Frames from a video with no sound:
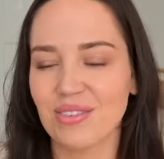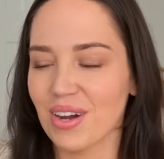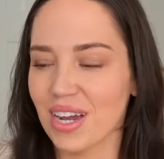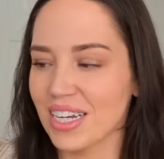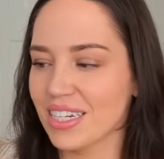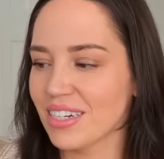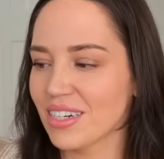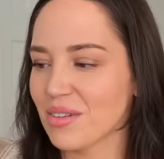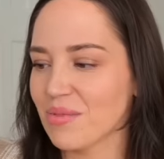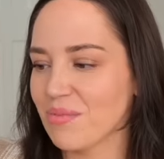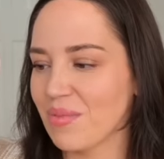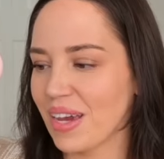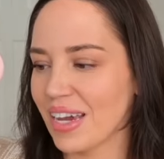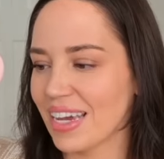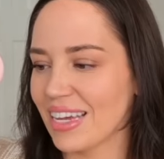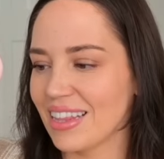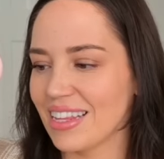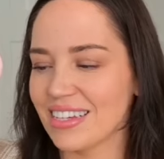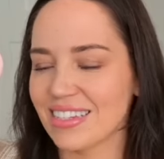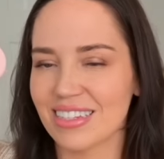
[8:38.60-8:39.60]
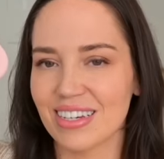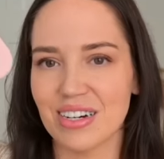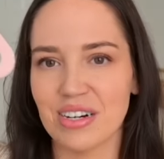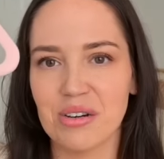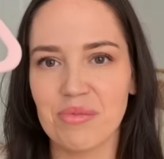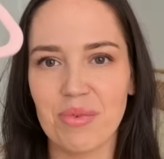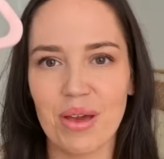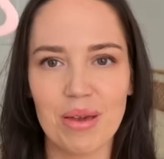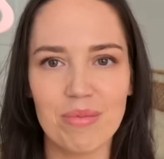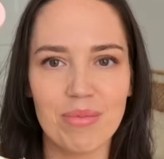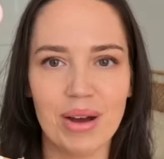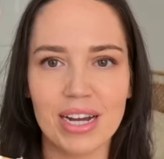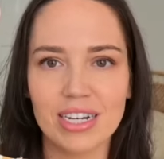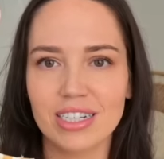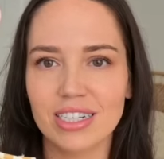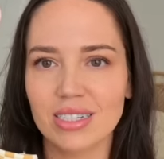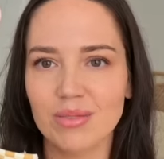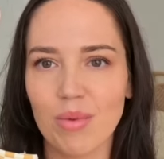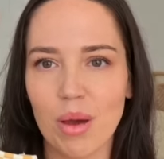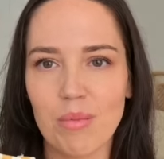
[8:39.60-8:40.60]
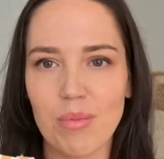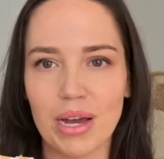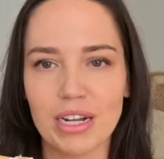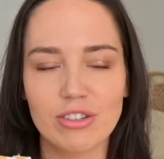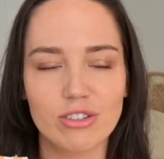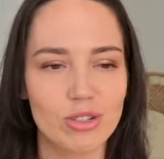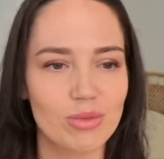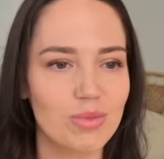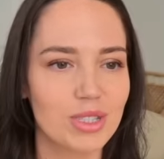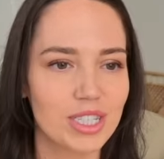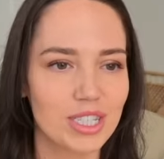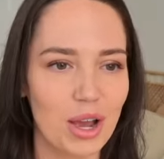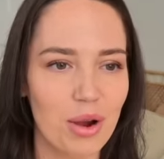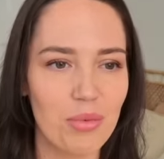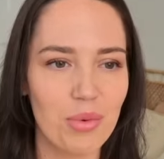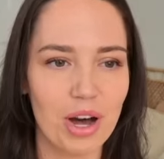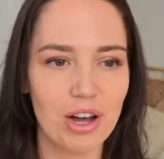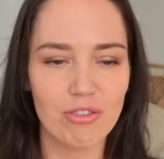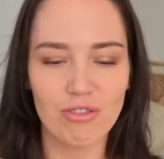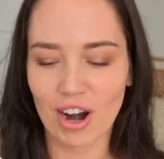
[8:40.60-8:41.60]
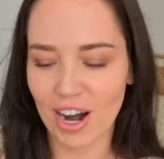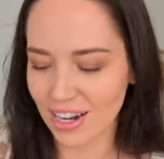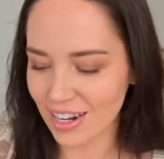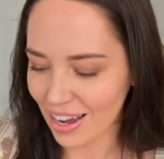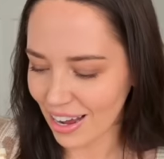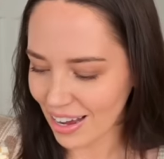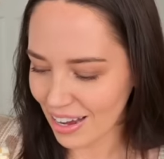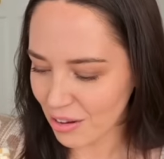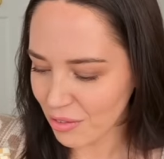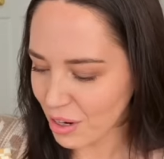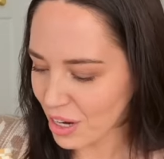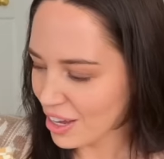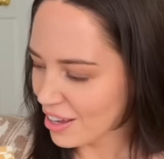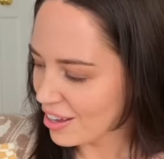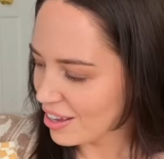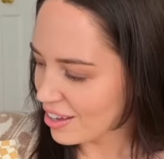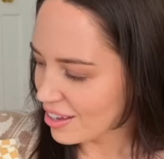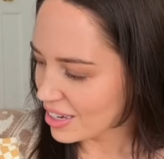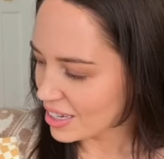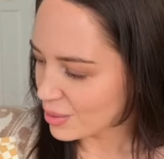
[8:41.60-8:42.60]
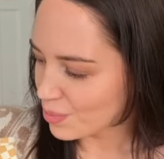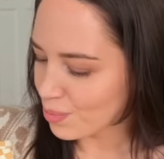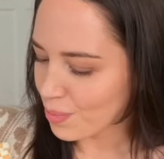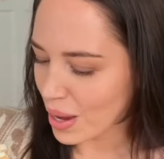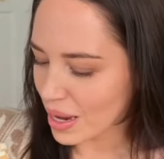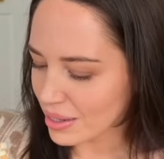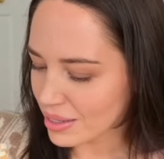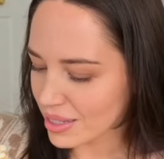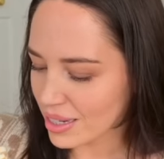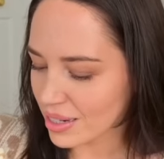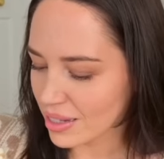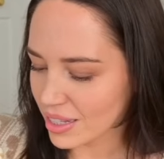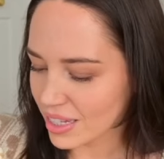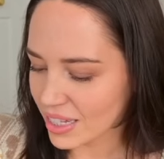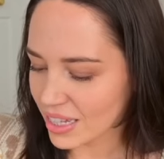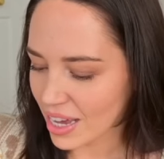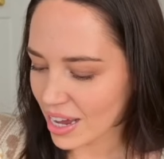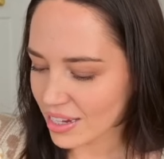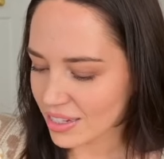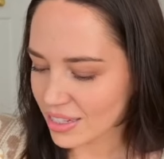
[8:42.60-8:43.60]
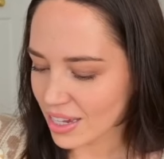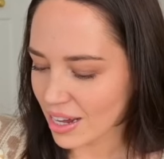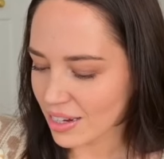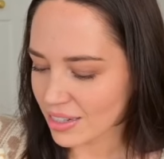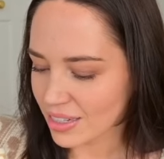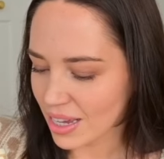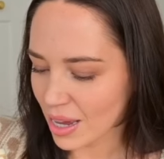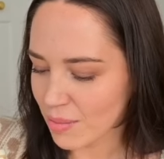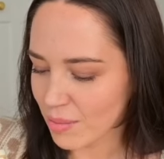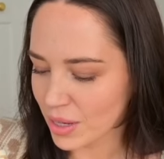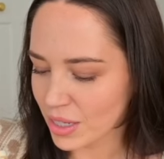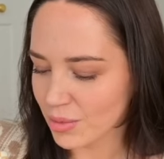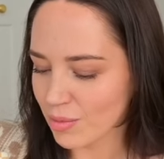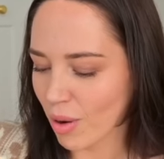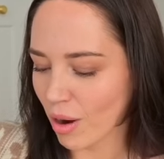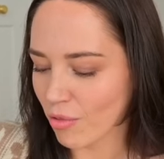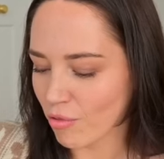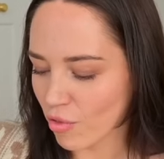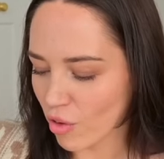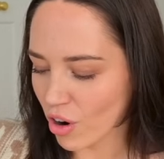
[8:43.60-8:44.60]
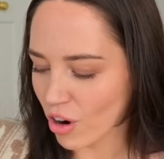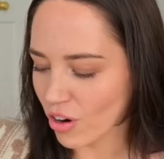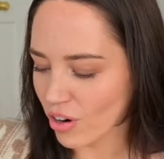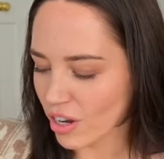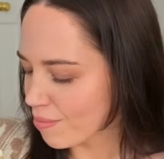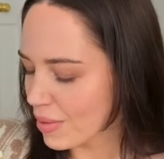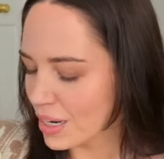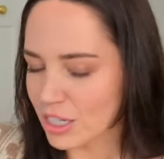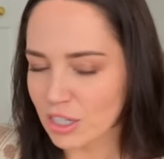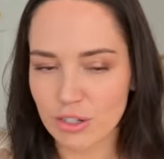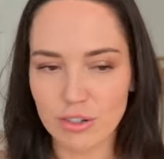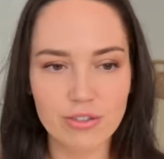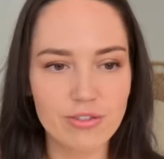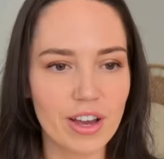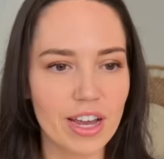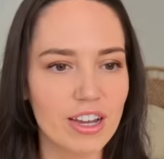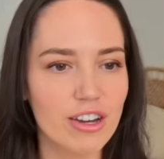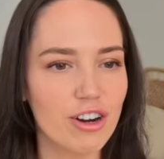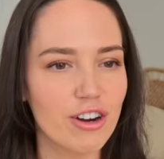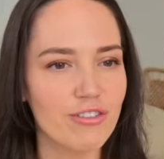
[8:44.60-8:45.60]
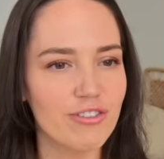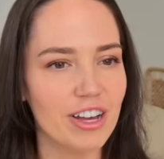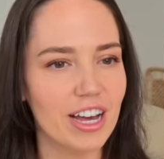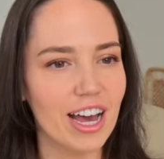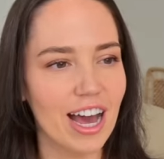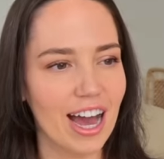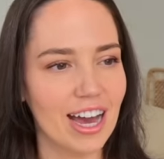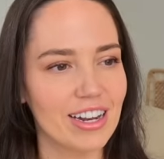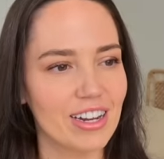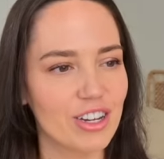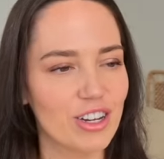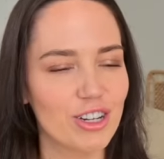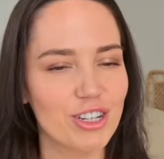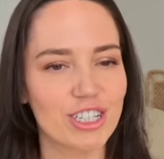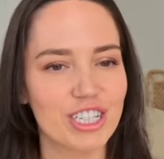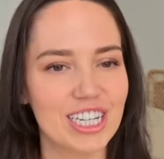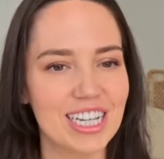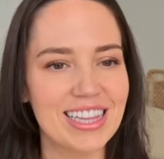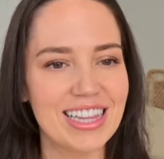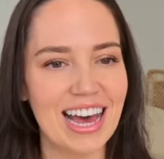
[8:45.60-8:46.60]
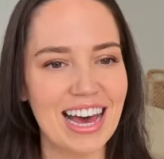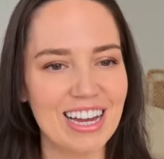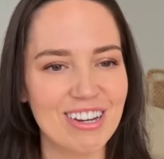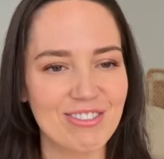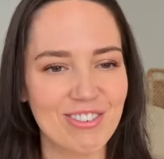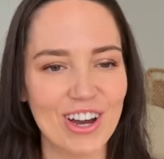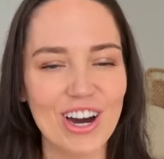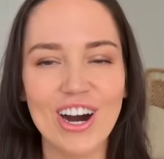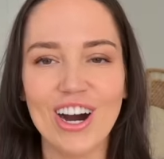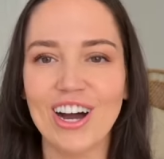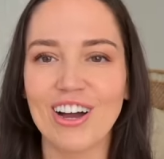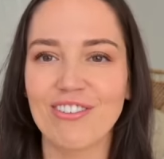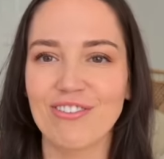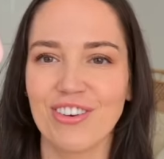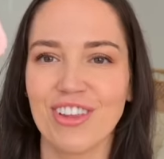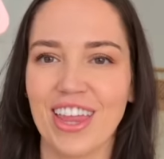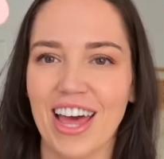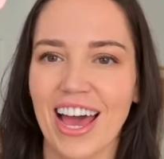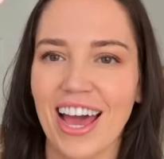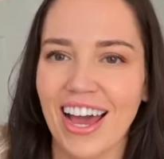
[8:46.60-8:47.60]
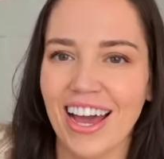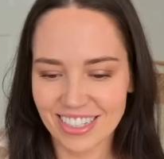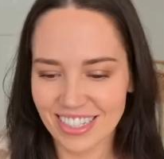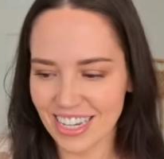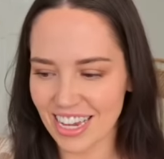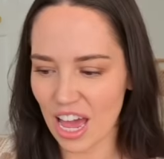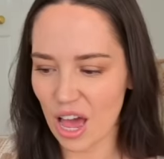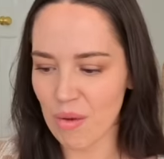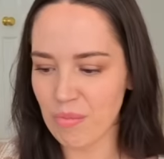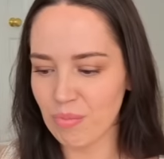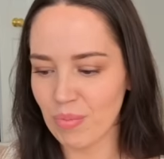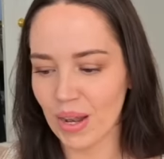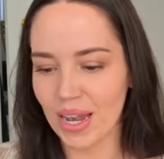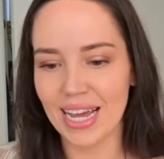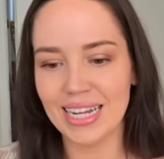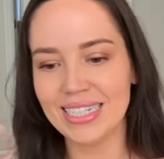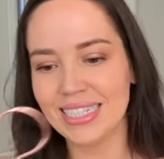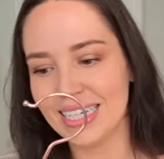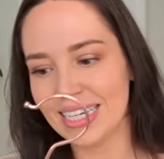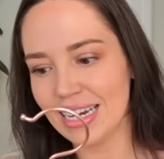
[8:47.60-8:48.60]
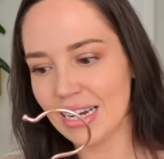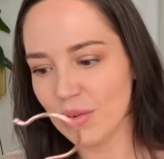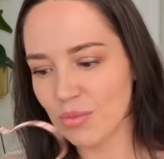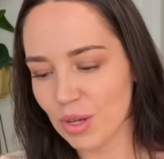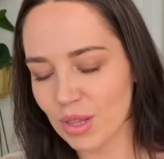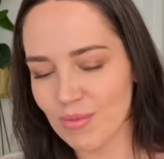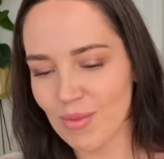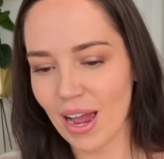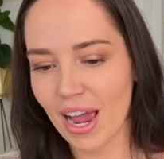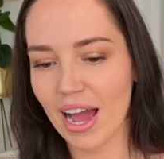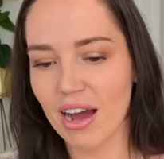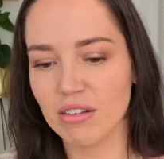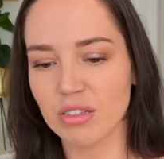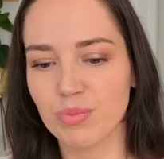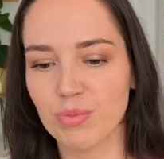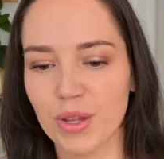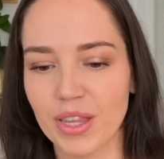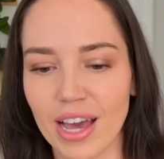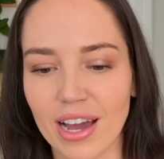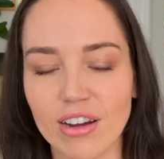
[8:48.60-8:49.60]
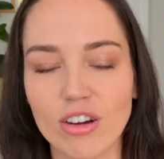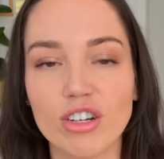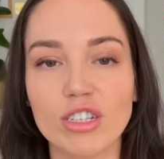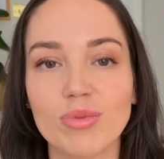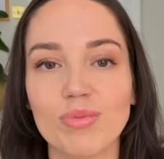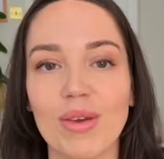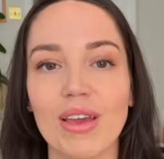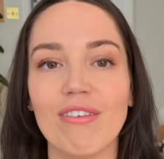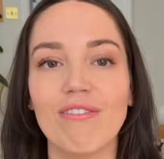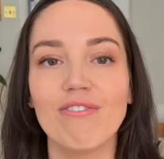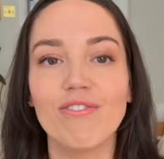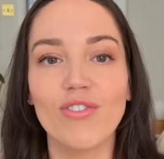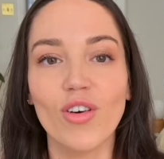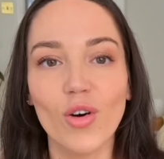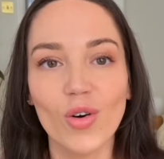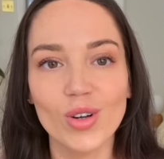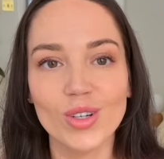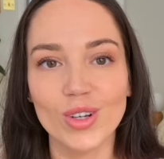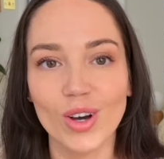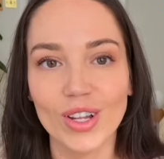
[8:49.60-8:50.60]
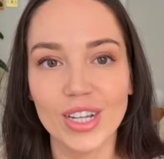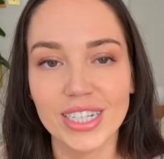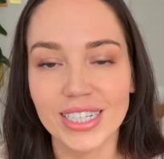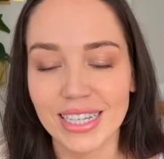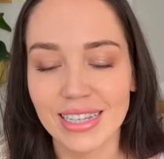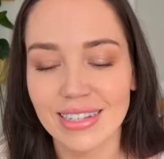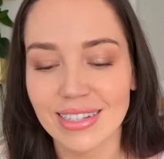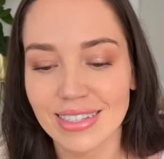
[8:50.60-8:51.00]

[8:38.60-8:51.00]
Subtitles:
I ended up picking this up. It matches my bedroom so well right now. It's basically the exact same as my rug, my duvet cover, and a cushion that I've got over there. So yeah, blending in with my house, but that cost me $4 in the